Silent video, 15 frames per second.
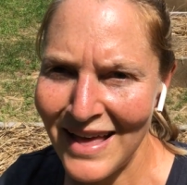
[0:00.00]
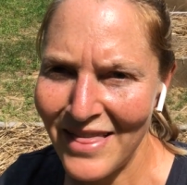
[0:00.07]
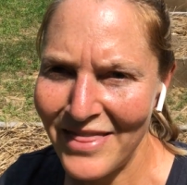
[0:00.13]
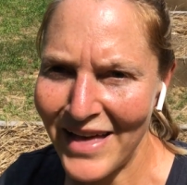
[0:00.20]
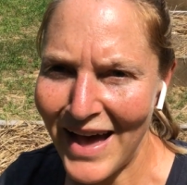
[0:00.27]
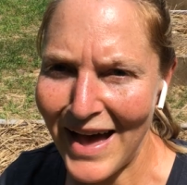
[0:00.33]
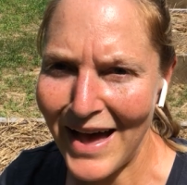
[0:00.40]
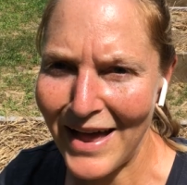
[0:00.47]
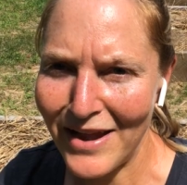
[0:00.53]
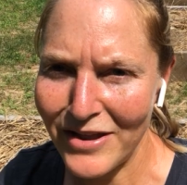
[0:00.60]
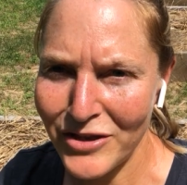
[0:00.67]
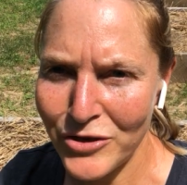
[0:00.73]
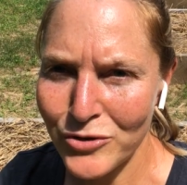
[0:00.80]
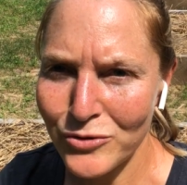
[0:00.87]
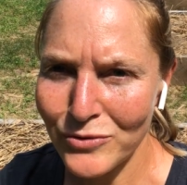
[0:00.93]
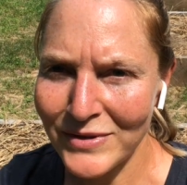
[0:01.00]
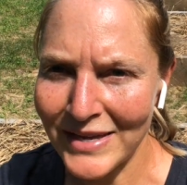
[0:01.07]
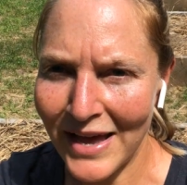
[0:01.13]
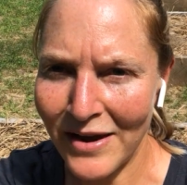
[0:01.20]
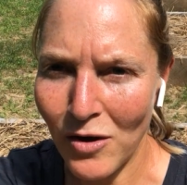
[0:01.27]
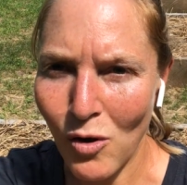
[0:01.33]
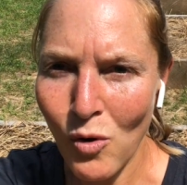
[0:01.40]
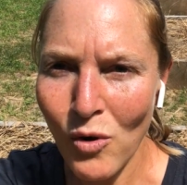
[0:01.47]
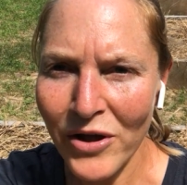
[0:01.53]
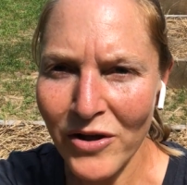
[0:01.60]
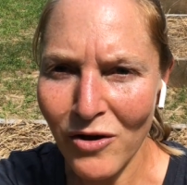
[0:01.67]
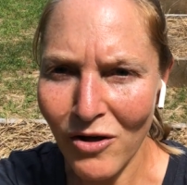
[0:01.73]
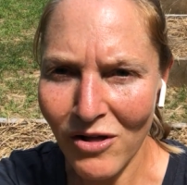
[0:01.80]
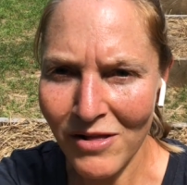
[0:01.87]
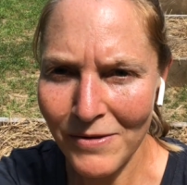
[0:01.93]
that use an
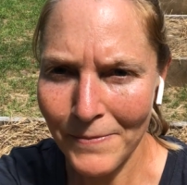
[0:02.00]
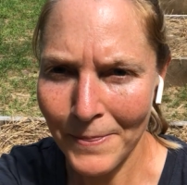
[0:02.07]
oil